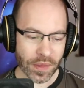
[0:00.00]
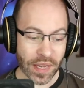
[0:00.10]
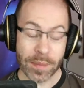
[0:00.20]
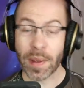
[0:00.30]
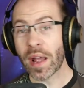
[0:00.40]

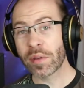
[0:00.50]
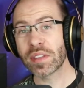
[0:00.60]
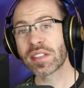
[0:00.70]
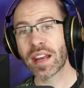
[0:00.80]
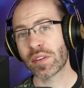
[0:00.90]
and about how
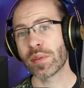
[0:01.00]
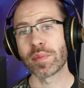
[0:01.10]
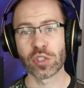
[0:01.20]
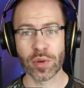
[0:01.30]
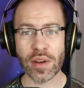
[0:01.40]
these can actually
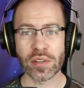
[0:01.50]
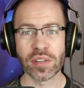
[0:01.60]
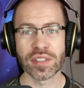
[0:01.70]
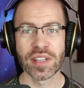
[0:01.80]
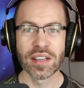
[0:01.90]
be
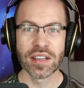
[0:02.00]
treasures,